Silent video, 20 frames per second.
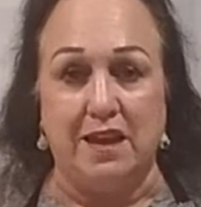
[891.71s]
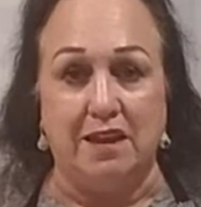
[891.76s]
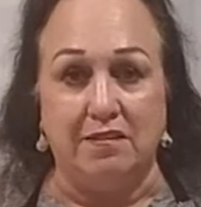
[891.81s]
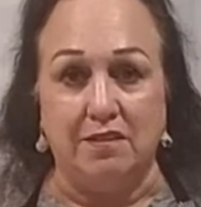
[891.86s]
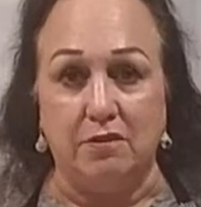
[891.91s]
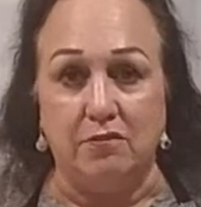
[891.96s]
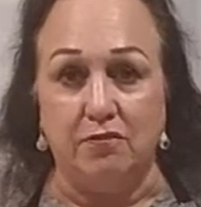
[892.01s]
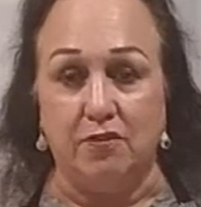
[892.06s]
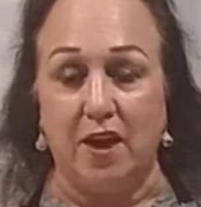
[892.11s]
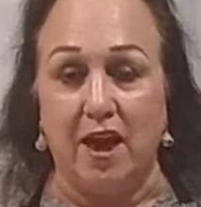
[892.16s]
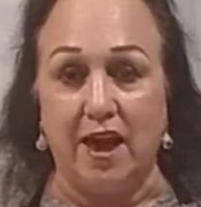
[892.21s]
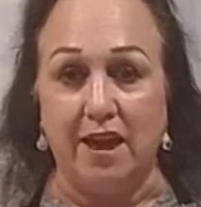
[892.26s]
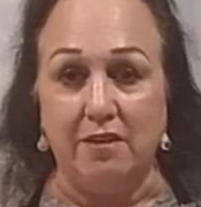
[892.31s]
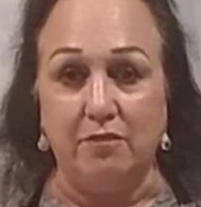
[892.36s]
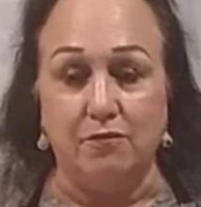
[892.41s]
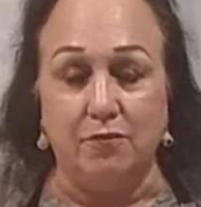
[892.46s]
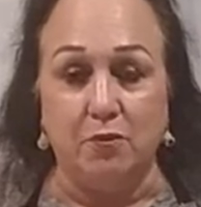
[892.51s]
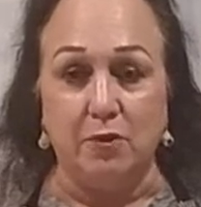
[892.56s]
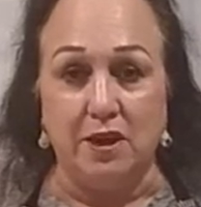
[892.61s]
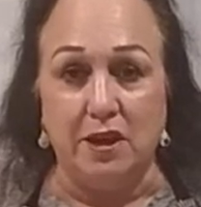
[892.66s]
I did
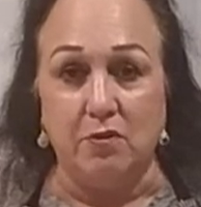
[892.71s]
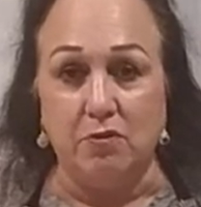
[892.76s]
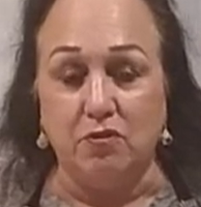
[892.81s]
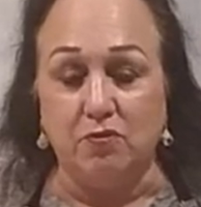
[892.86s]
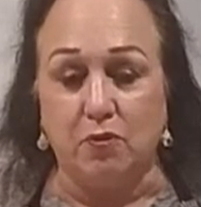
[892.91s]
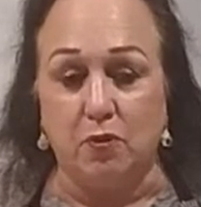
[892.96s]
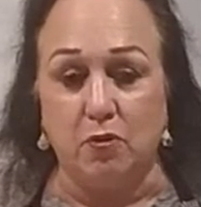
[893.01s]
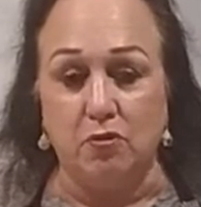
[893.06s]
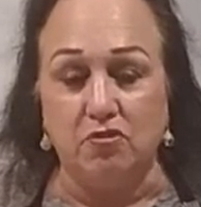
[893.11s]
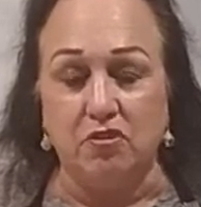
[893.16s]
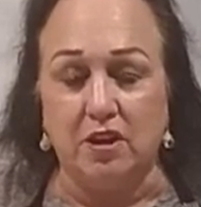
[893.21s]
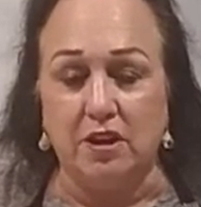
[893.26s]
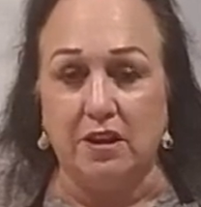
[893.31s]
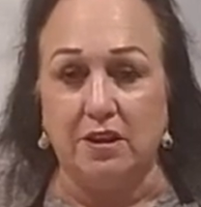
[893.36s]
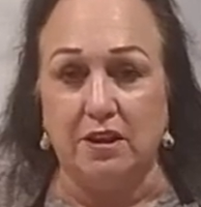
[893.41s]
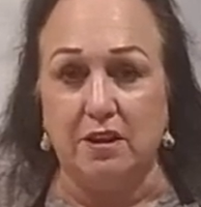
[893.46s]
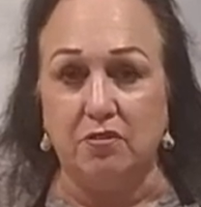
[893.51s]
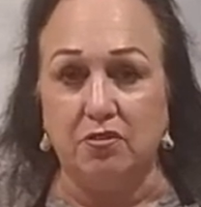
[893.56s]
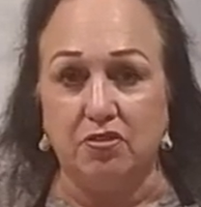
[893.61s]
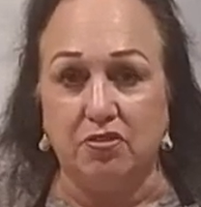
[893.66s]
5 when it was frozen and
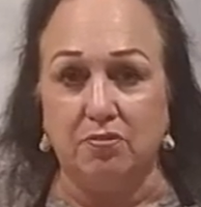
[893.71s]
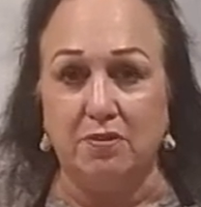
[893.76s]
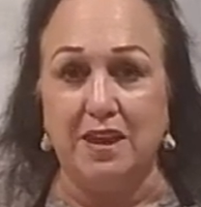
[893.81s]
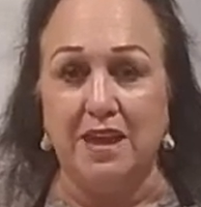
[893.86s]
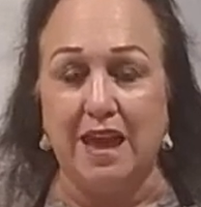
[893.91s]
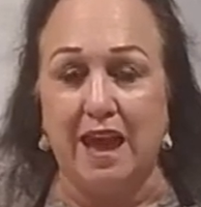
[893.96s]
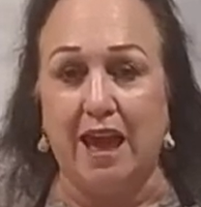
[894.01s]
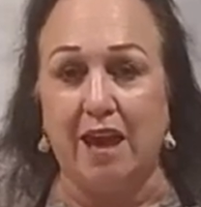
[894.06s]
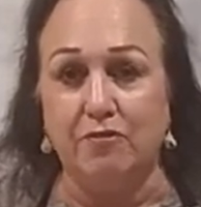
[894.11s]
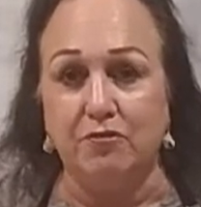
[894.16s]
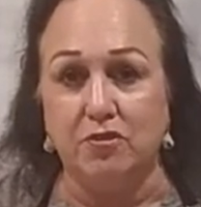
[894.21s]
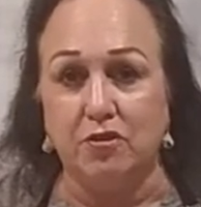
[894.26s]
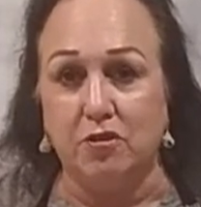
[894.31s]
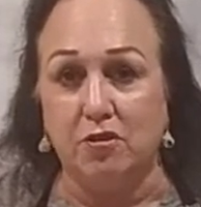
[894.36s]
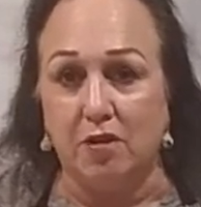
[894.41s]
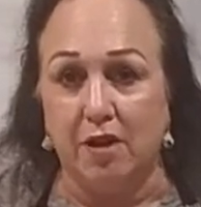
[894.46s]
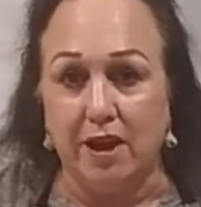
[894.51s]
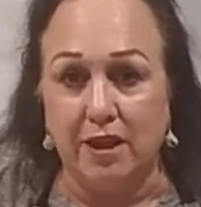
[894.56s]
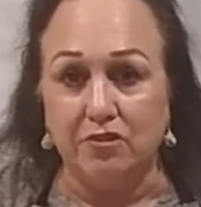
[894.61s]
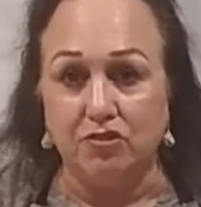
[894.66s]
then 3 after
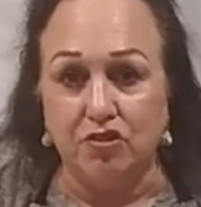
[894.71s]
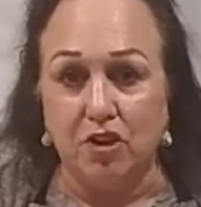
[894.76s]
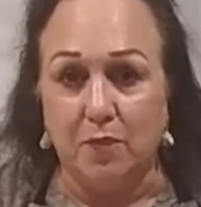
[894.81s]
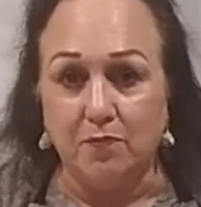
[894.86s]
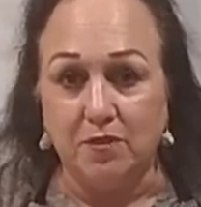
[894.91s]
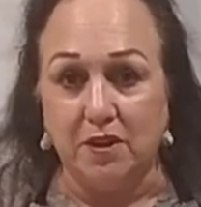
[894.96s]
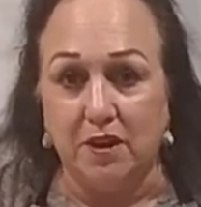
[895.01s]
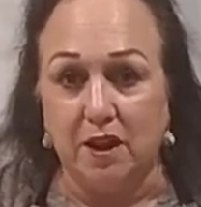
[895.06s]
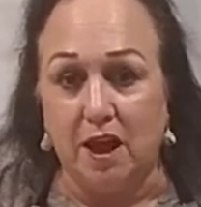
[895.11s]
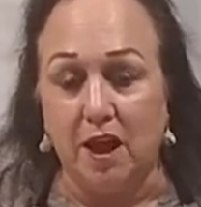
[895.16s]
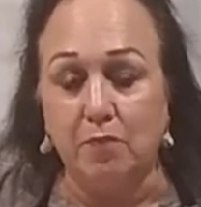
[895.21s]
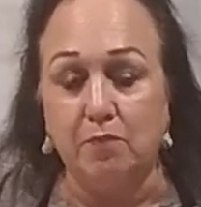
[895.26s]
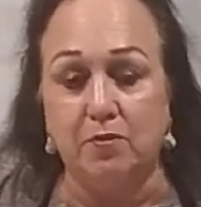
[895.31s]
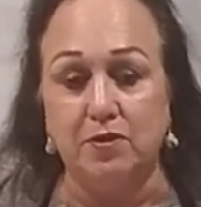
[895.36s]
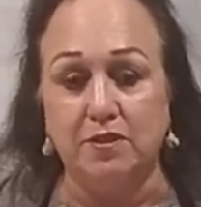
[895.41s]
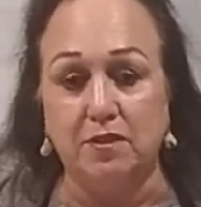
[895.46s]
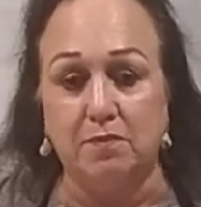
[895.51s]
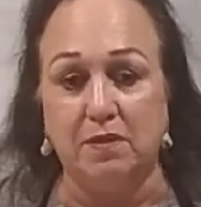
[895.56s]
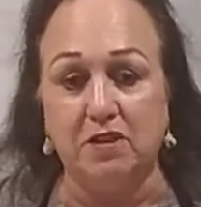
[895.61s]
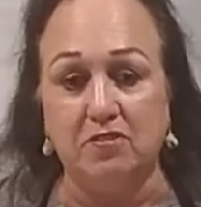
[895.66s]
I chopped it up
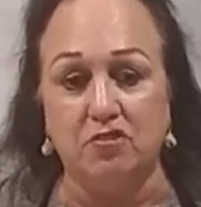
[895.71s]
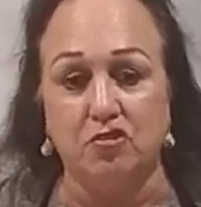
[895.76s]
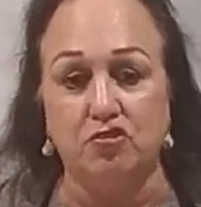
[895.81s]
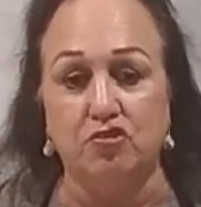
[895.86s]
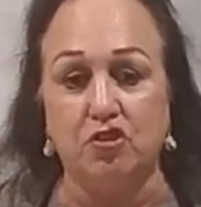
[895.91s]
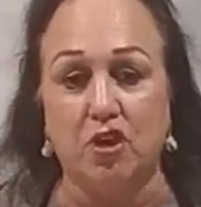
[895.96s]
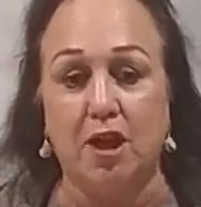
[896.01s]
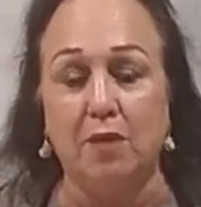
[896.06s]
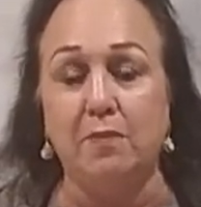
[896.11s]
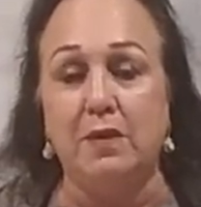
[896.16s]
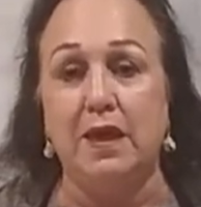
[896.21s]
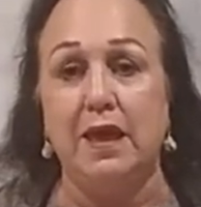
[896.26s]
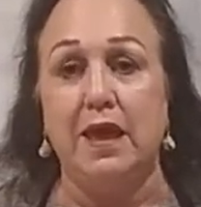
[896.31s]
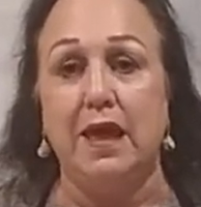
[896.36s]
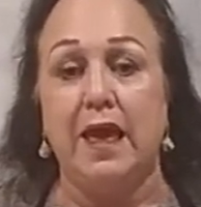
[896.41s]
with the mix and chop.